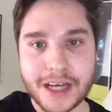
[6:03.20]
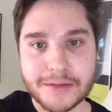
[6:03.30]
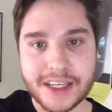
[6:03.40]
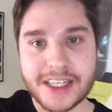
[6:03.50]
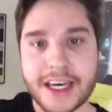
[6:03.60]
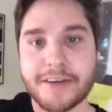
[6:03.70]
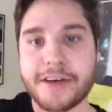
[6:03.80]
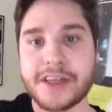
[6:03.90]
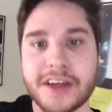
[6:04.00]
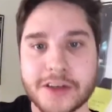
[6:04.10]
Sometimes I take
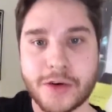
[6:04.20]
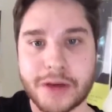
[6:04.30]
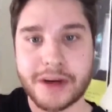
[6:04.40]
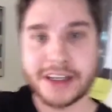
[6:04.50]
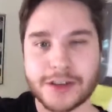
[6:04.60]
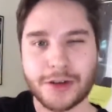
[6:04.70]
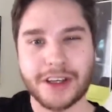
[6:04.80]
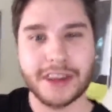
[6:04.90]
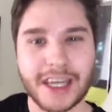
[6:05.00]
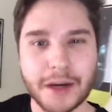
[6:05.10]
15 to 20 minutes to
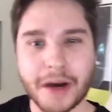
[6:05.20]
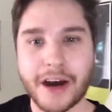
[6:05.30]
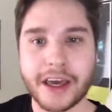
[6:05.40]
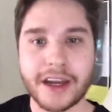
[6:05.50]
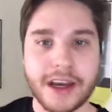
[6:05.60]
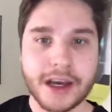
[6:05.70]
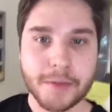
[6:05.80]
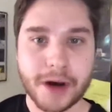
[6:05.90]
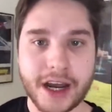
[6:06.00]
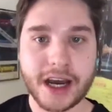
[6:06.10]
really think about it.
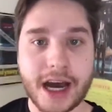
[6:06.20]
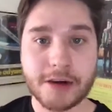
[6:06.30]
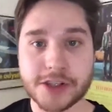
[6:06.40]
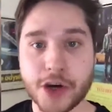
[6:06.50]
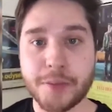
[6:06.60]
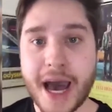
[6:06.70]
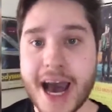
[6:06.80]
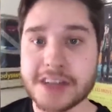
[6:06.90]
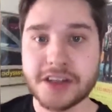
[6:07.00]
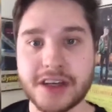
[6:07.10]
But I was so
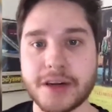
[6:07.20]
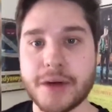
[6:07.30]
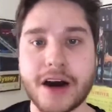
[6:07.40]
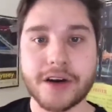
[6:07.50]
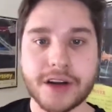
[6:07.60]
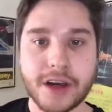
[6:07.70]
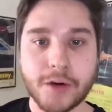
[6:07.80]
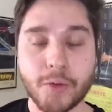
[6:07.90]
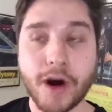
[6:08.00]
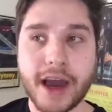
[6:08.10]
passionate about
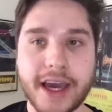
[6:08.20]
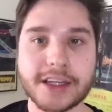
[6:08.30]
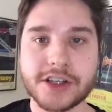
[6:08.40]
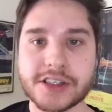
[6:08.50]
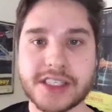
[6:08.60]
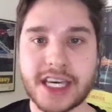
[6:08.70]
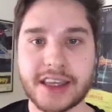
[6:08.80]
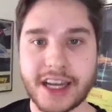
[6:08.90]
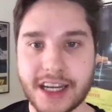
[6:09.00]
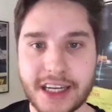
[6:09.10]
what I had just
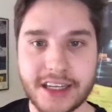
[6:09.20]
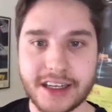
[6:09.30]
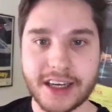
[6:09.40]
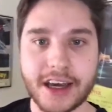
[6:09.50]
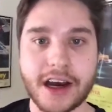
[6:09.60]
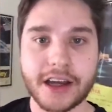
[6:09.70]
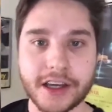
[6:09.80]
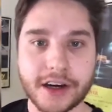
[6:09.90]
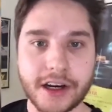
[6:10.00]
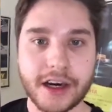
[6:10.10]
seen that I needed to get on
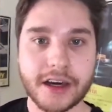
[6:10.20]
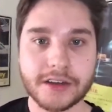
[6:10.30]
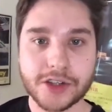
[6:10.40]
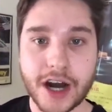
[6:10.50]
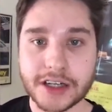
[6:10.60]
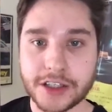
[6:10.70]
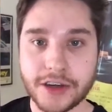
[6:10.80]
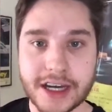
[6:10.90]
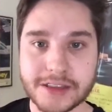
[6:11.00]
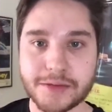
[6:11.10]
here and talk to
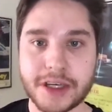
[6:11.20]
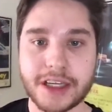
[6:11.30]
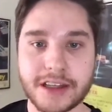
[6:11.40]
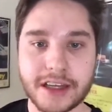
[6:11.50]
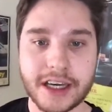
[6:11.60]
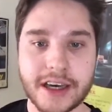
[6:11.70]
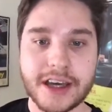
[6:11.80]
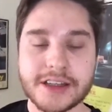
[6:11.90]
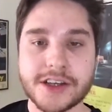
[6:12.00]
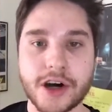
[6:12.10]
you guys immediately.
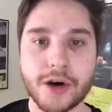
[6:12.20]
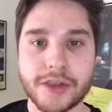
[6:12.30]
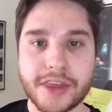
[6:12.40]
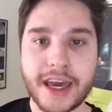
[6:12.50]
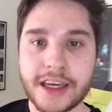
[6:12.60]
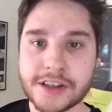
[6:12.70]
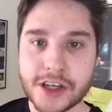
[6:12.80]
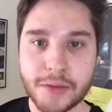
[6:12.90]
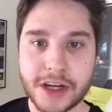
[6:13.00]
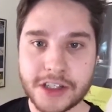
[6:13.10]
So thank you
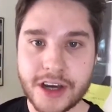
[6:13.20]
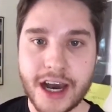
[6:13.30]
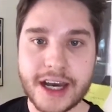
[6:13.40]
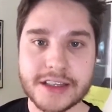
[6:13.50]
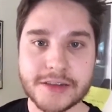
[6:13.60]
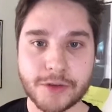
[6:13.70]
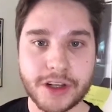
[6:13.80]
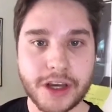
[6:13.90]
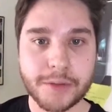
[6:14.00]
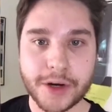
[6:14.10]
so much, you guys.
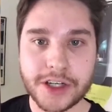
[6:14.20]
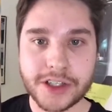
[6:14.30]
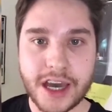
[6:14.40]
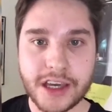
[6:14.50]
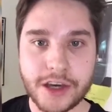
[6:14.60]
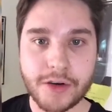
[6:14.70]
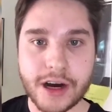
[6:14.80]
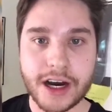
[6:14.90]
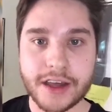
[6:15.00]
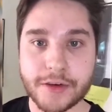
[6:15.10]
Really appreciate you.
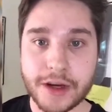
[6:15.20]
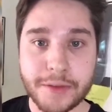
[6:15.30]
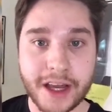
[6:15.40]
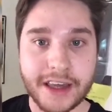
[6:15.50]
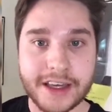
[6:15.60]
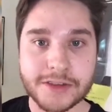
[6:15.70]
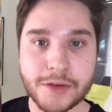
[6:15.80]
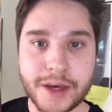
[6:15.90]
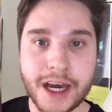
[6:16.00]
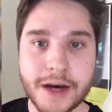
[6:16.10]
The replay of this
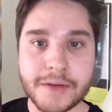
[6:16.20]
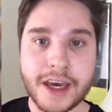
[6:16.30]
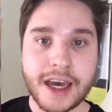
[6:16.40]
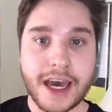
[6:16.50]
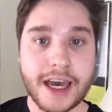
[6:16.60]
will be up.